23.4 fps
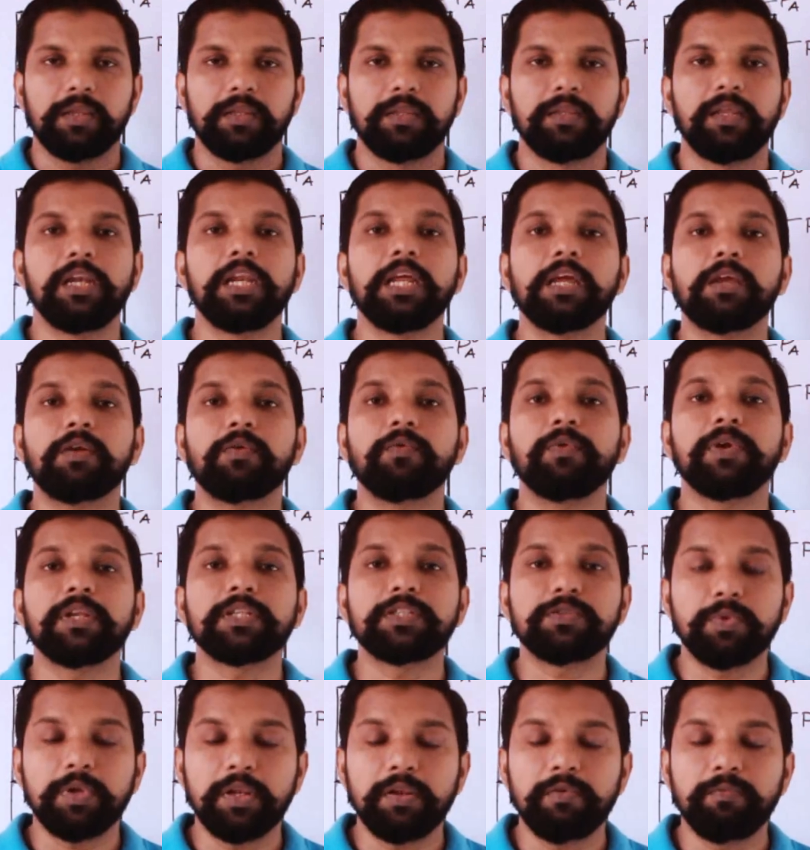The
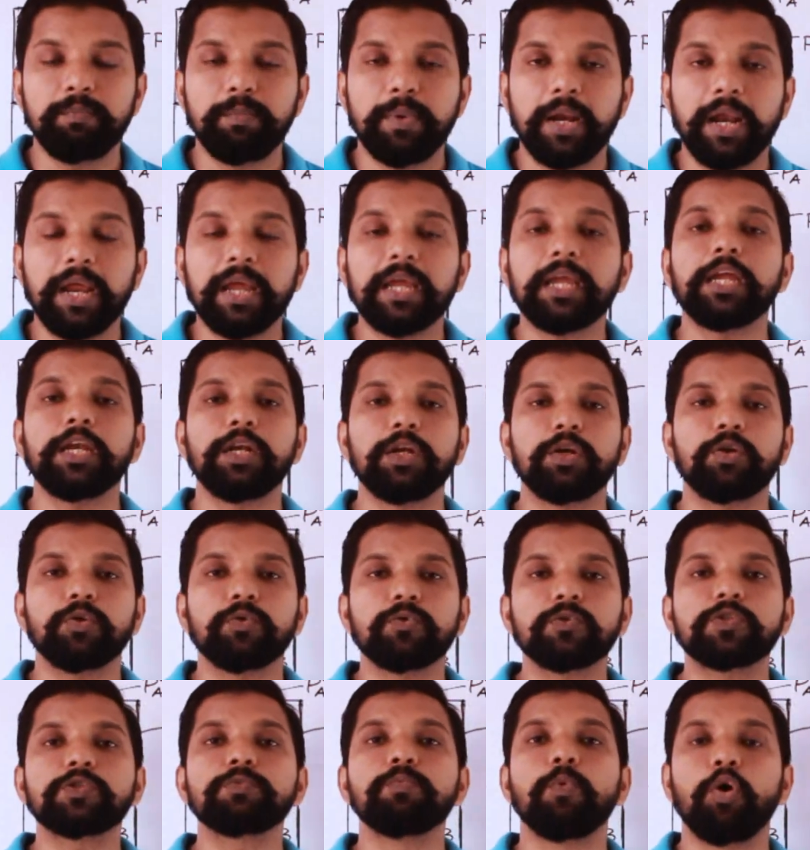liquids will break
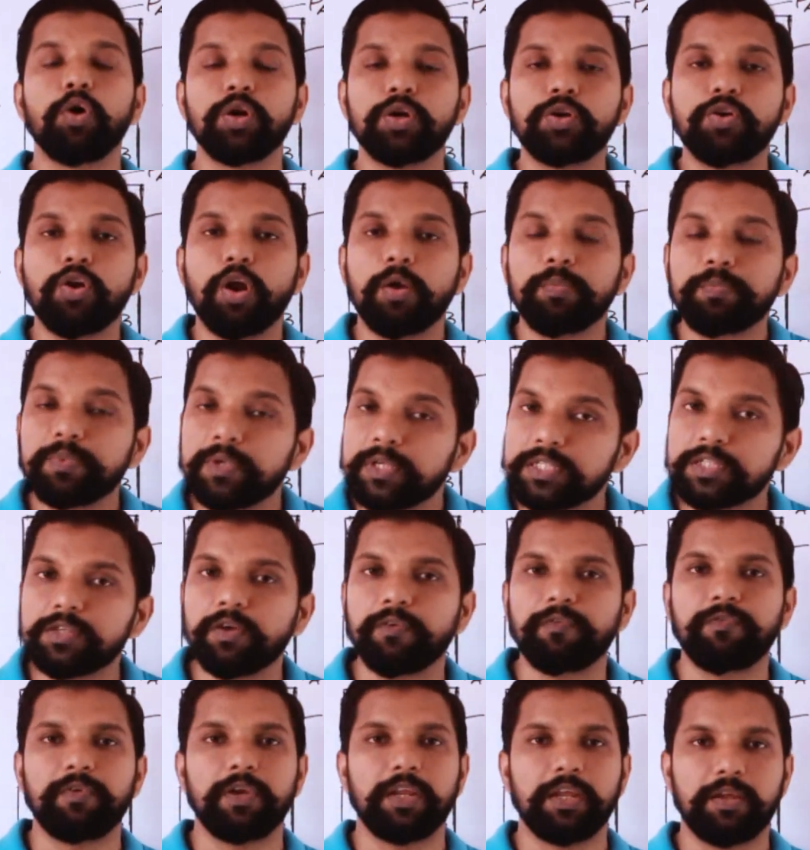into small droplets
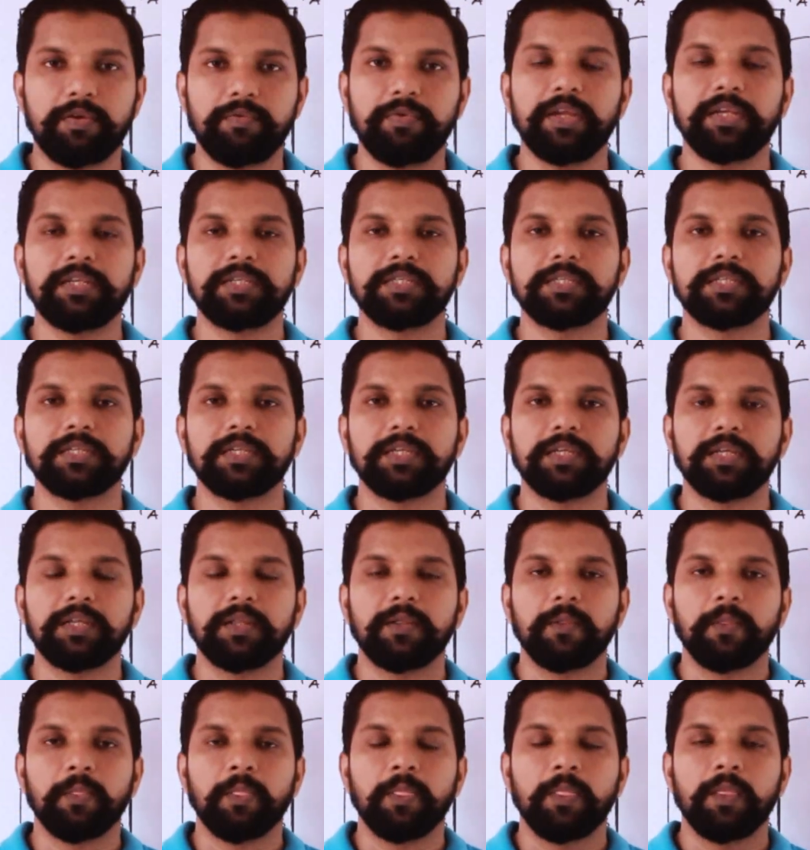of liquids,
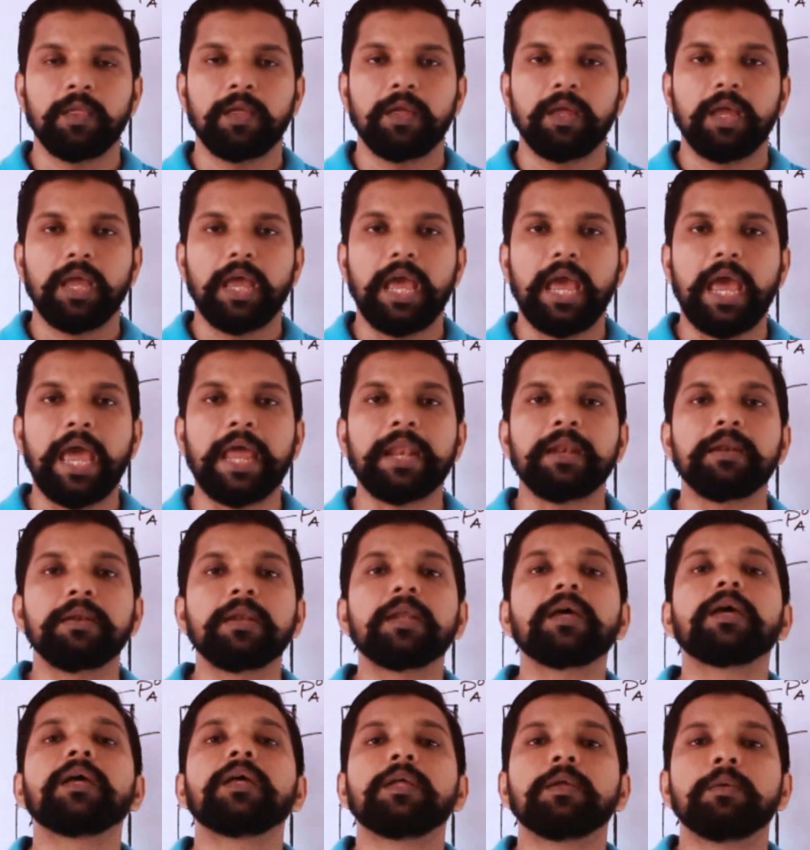
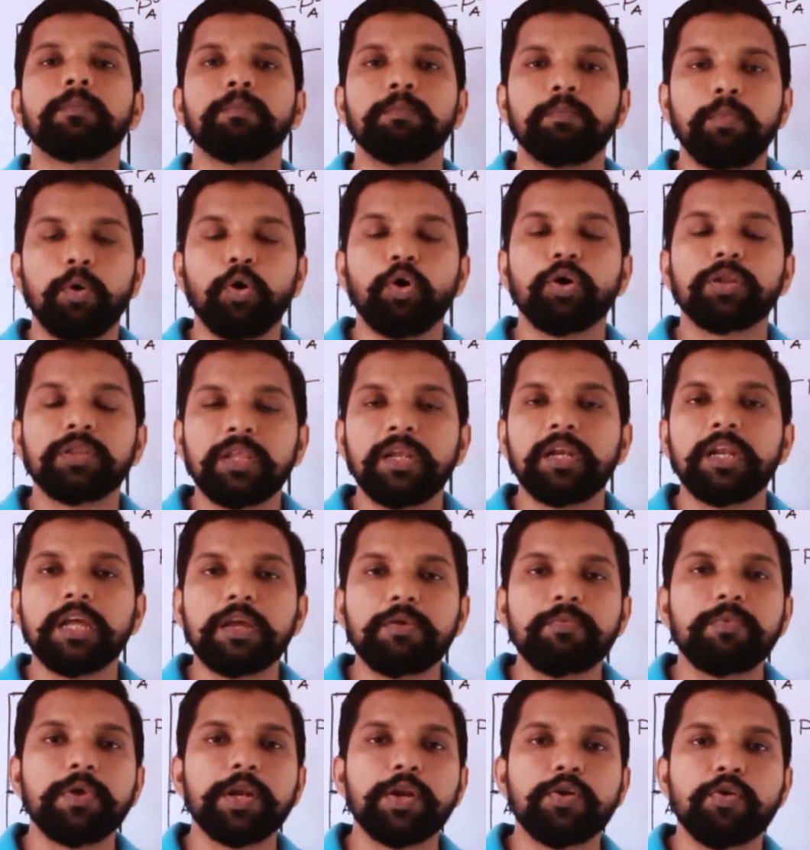and both the
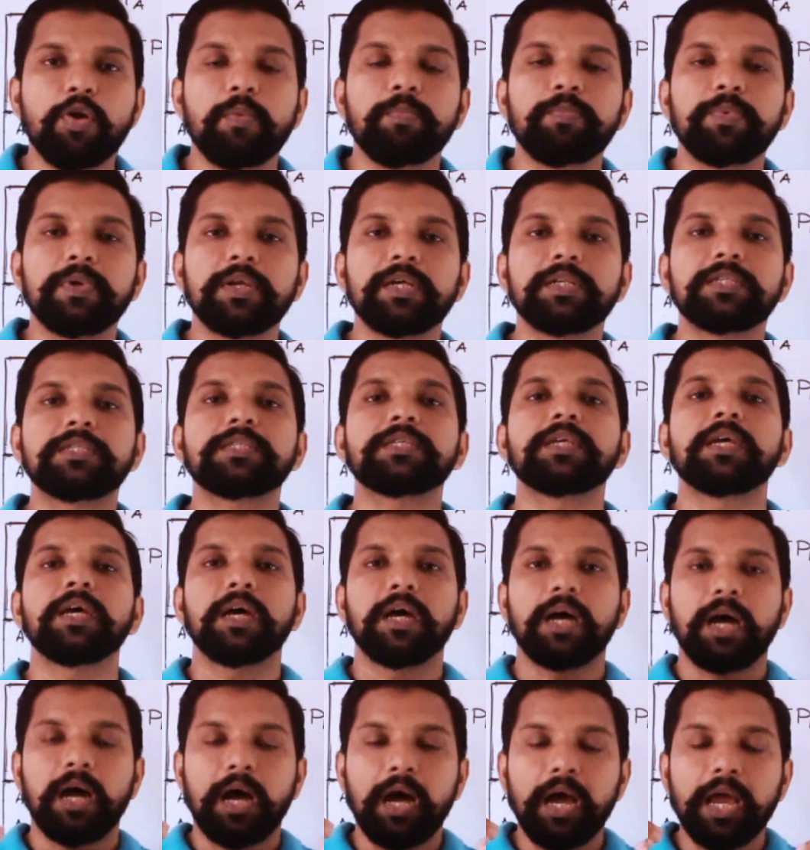liquid
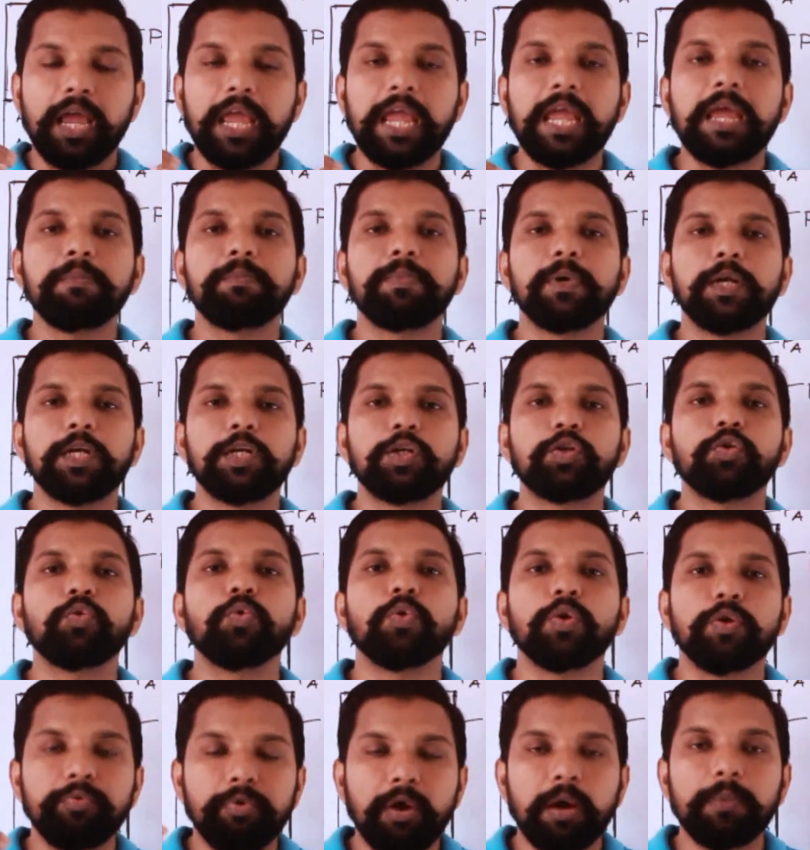droplets are able
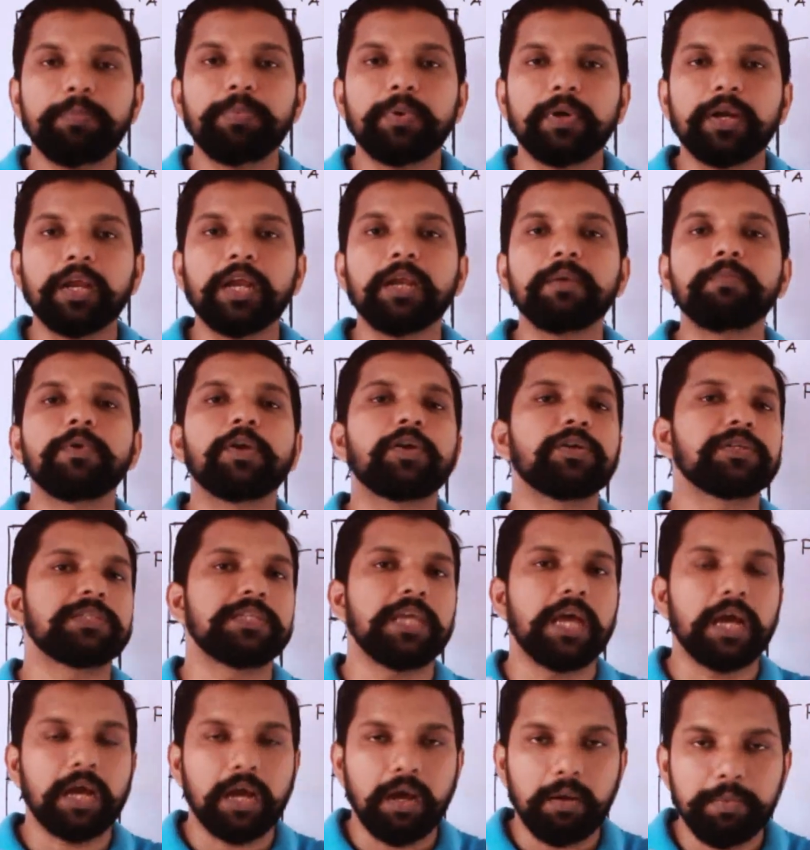to evaporate because they
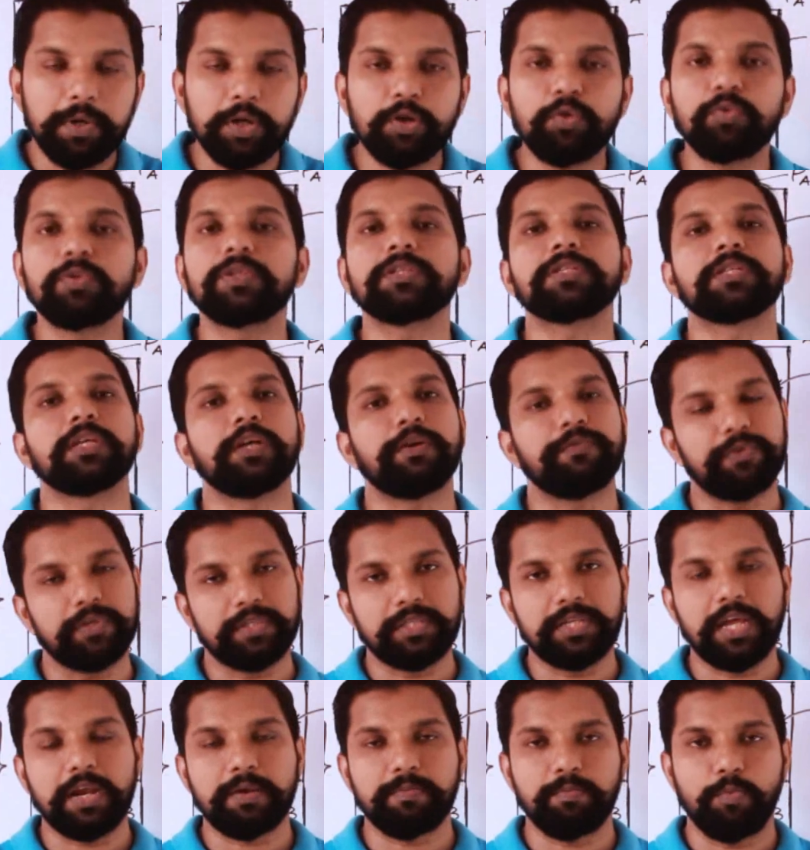are coming to the
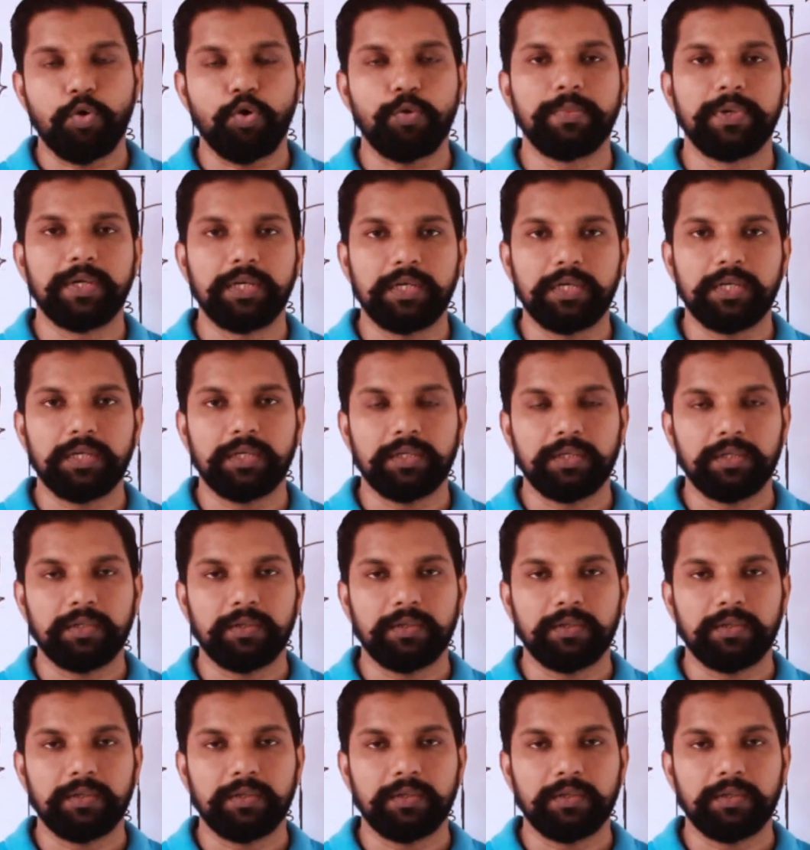surface at that moment.